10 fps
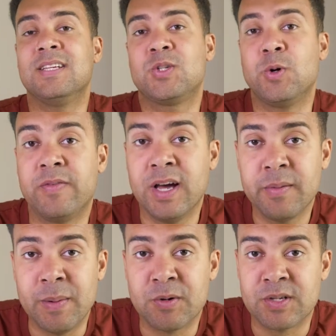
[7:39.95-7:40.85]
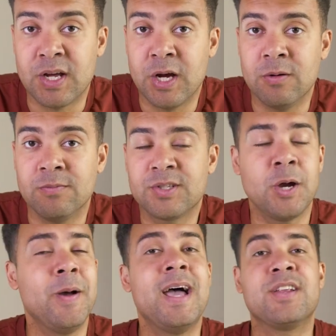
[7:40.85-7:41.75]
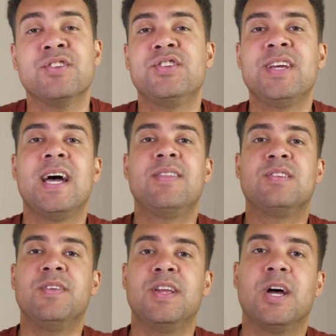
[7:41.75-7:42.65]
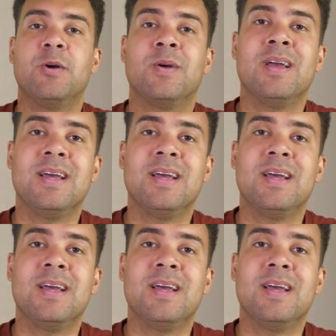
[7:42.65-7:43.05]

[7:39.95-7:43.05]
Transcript: story for other people to know, just go ahead and share this video